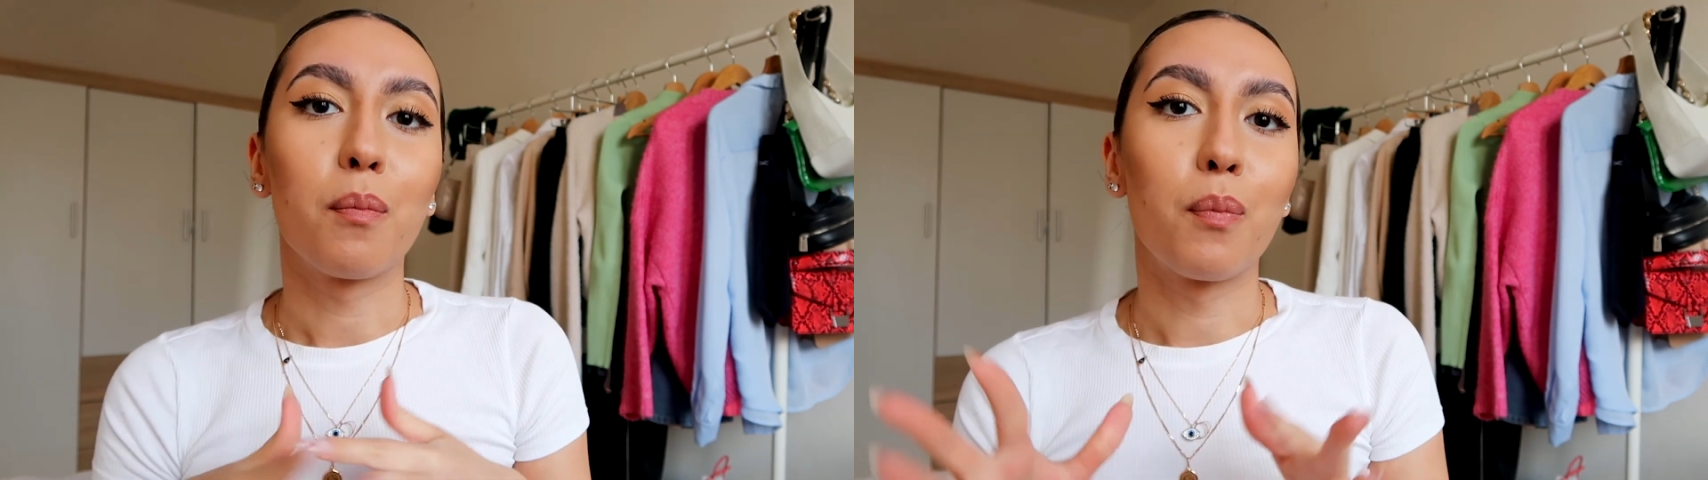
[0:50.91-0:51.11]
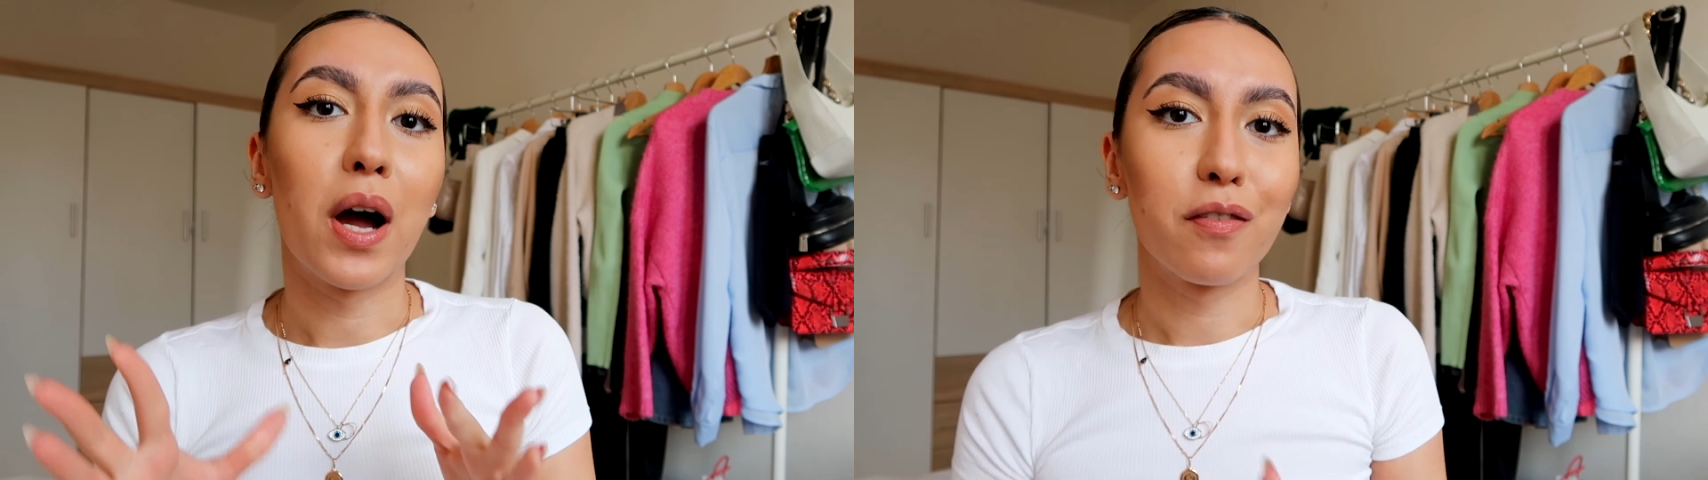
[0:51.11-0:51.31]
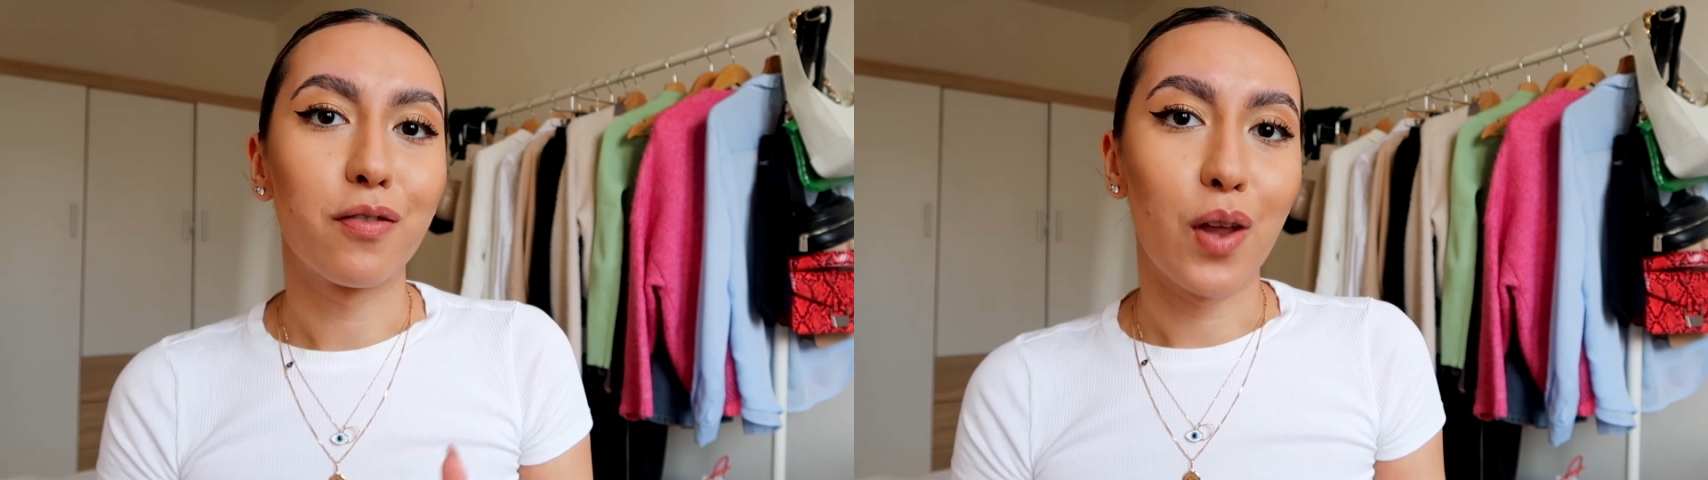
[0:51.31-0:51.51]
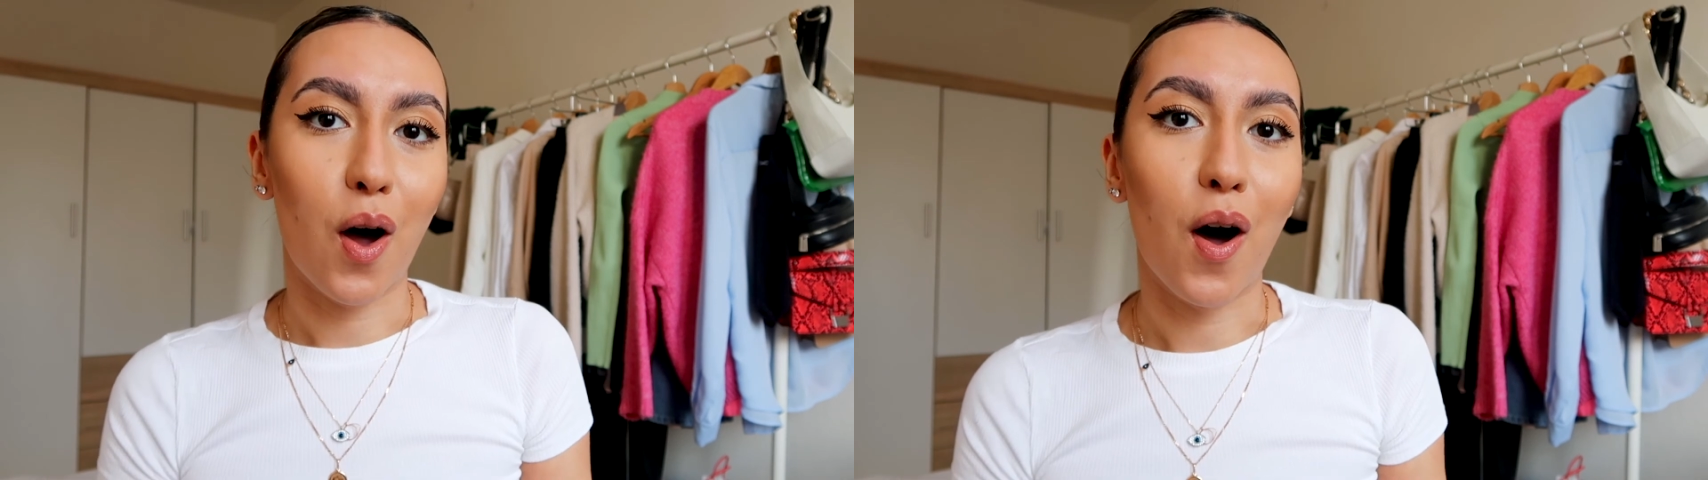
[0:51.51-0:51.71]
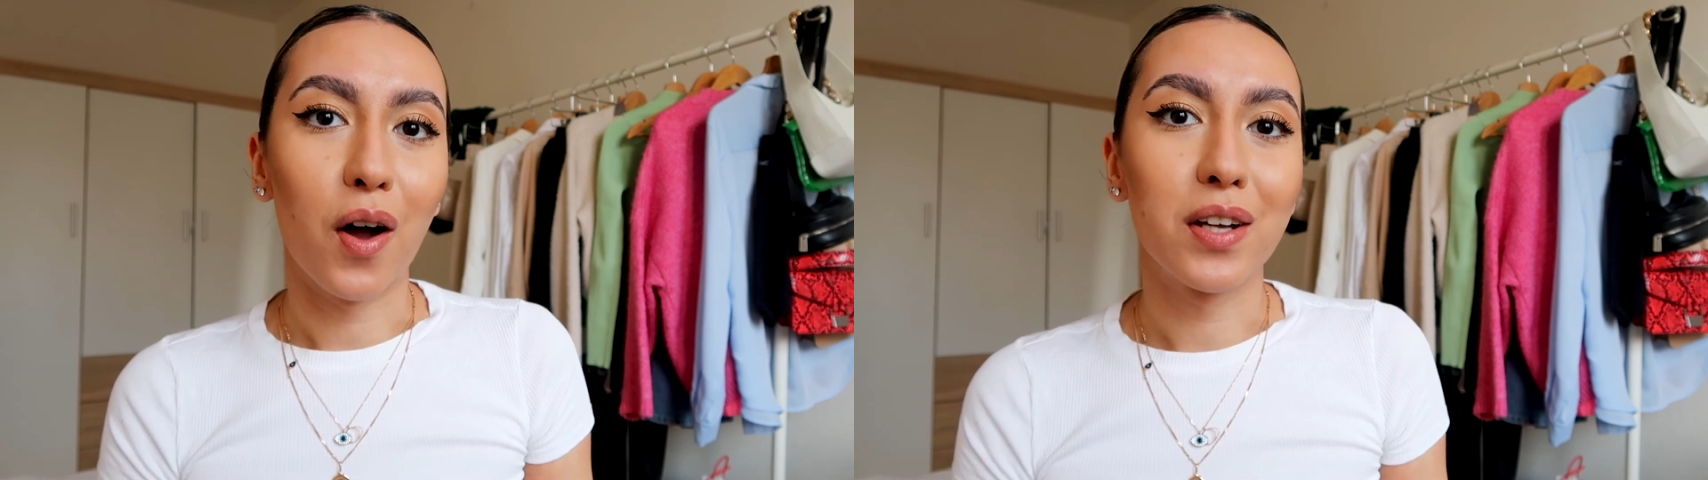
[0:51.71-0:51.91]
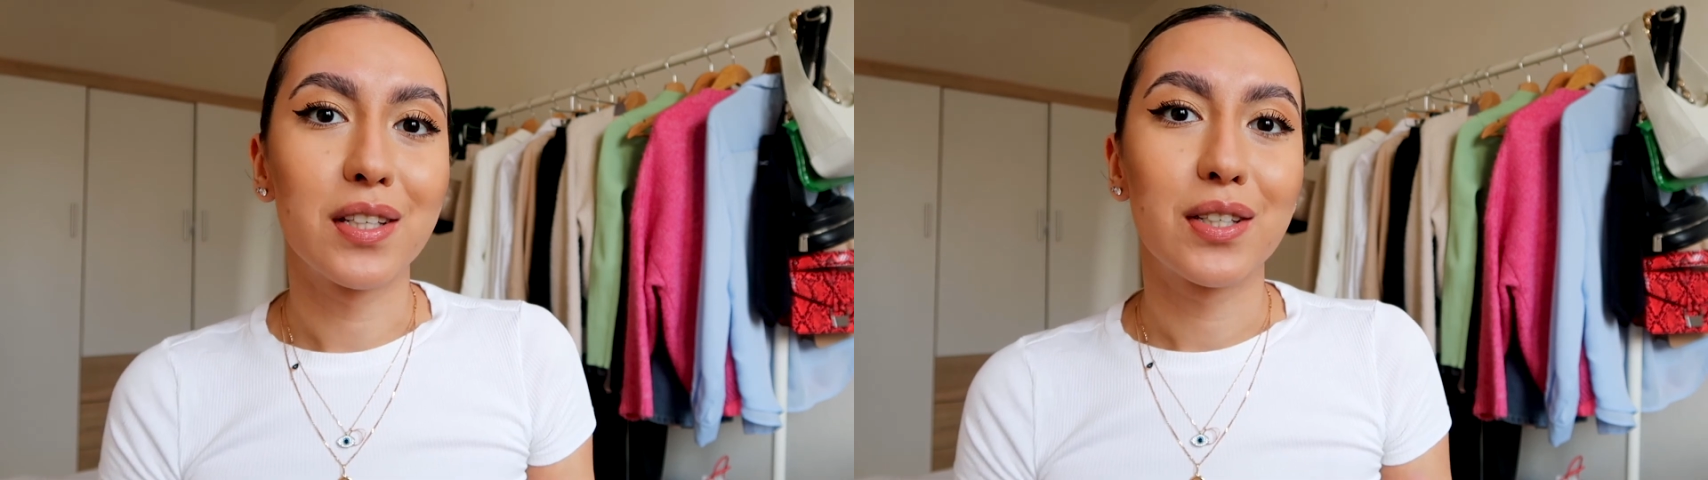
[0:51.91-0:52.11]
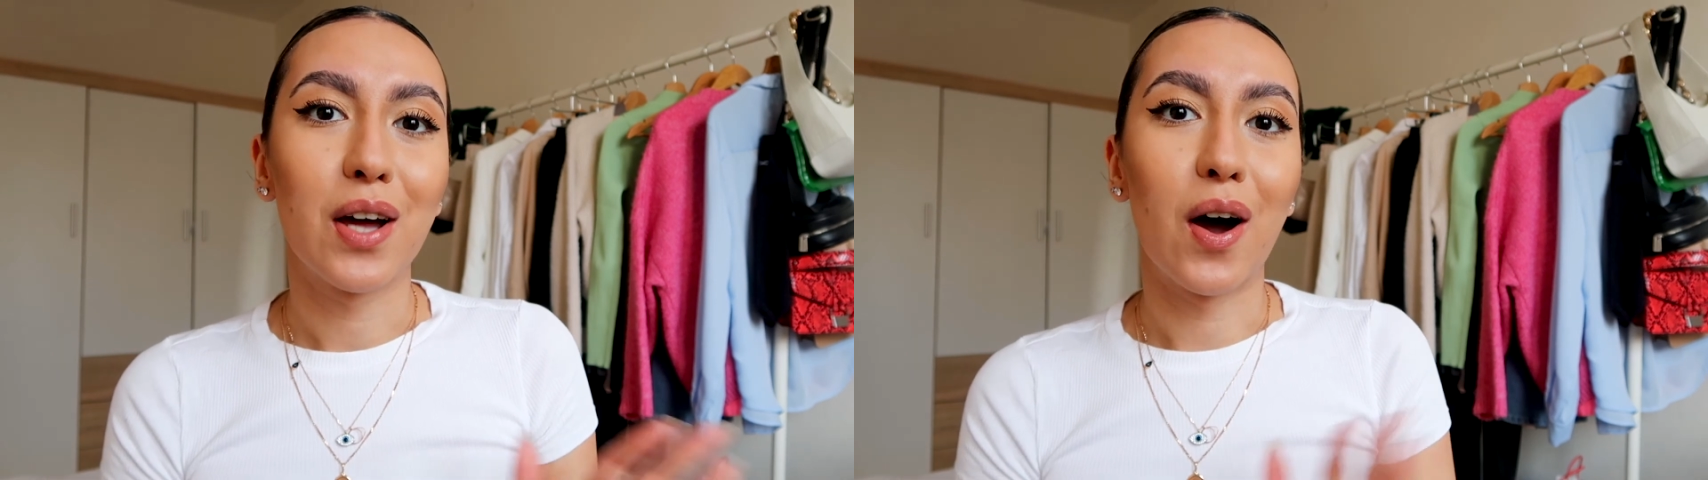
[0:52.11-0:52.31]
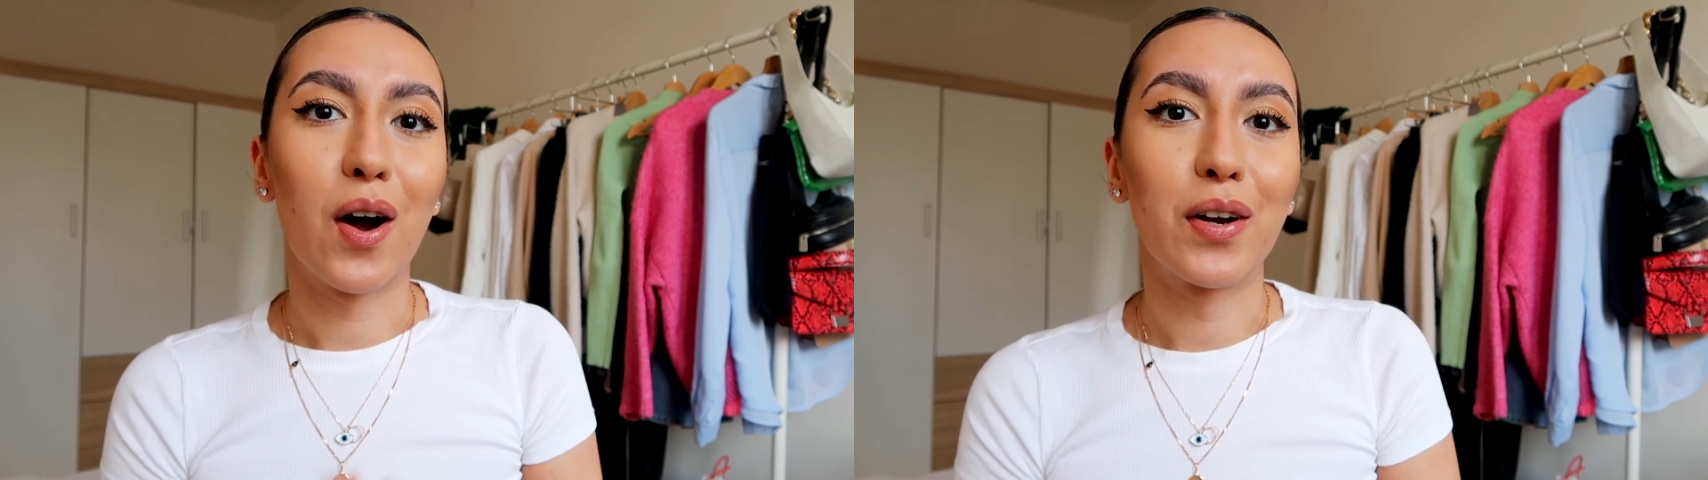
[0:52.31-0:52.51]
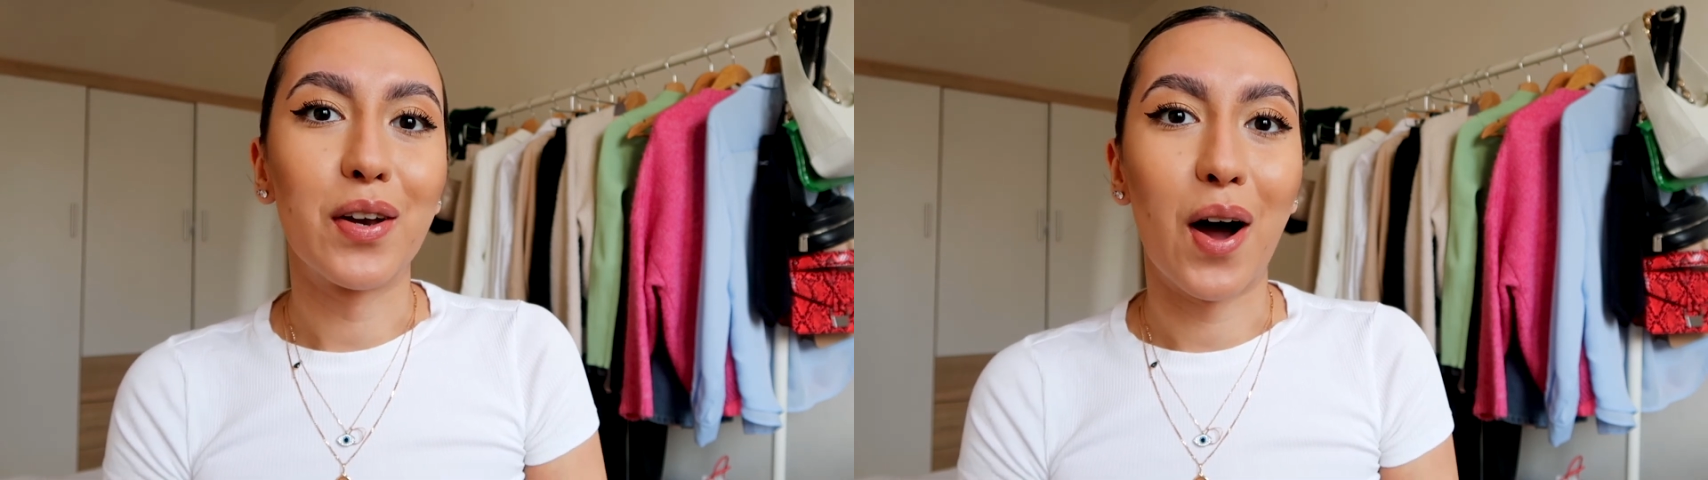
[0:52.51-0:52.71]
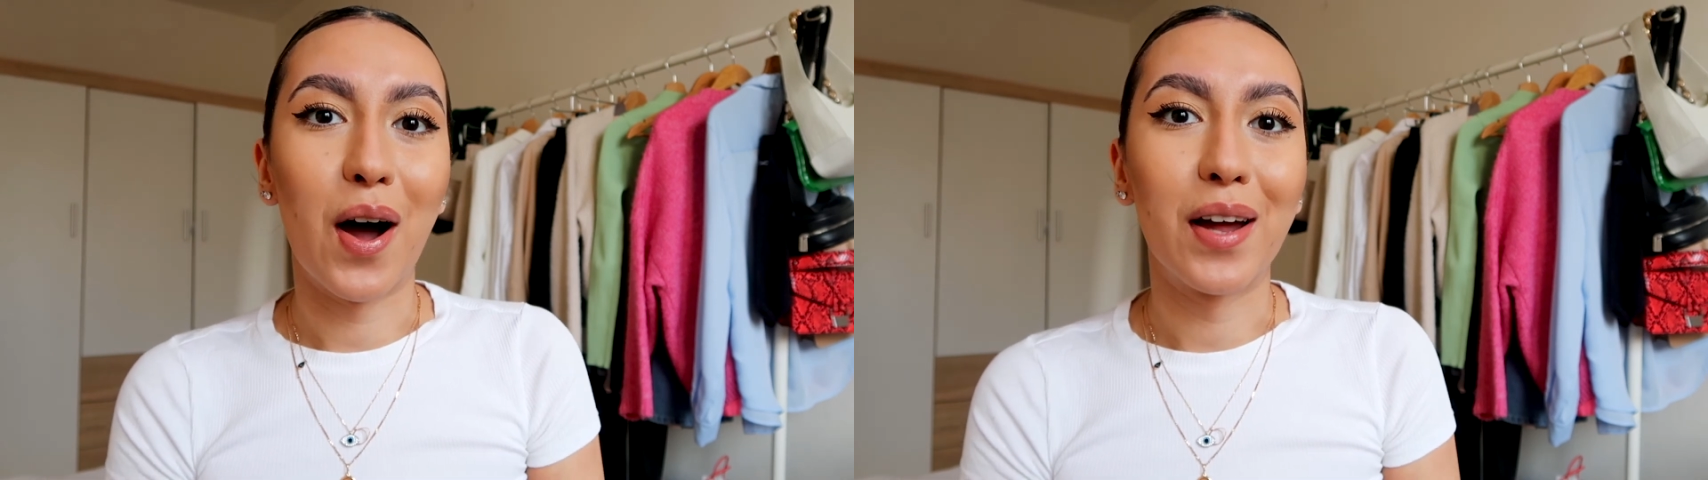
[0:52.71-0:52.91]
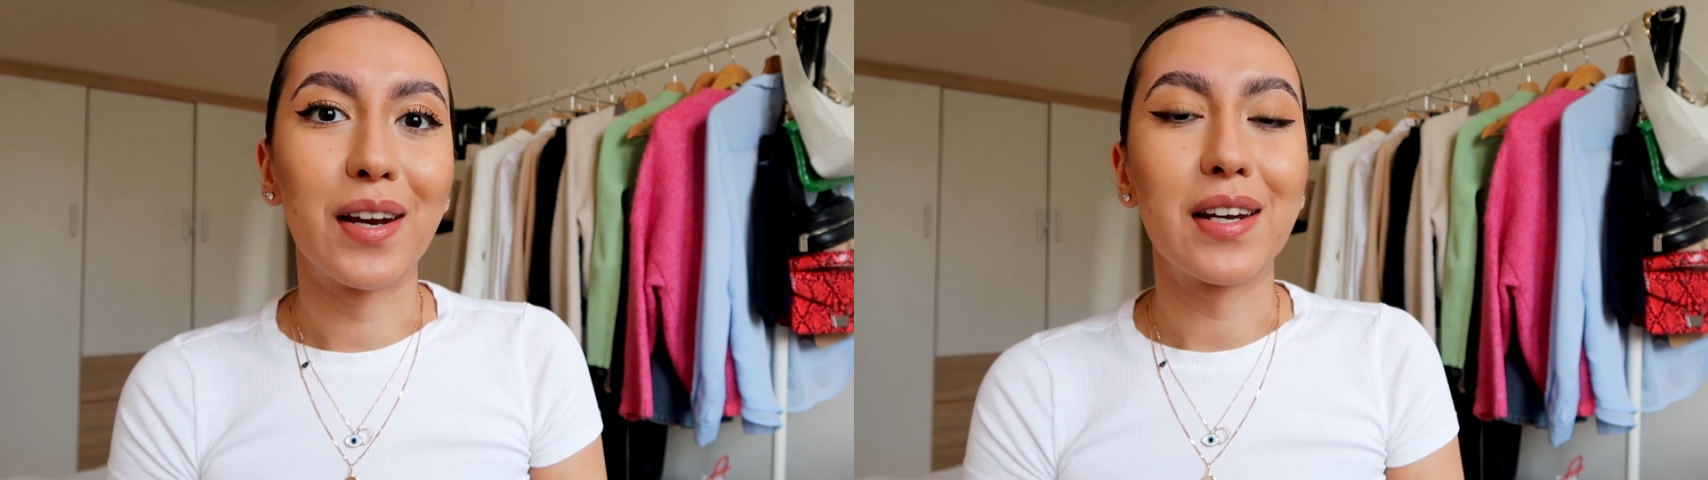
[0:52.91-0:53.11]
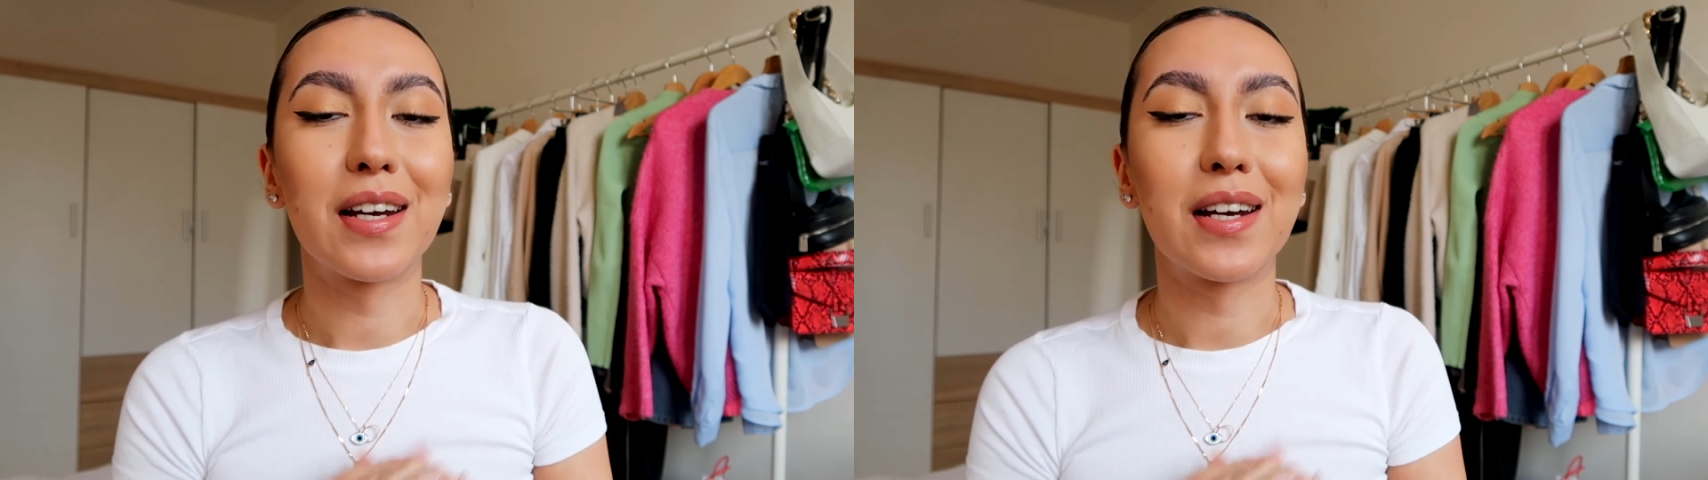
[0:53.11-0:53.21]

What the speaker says: my vlogs are not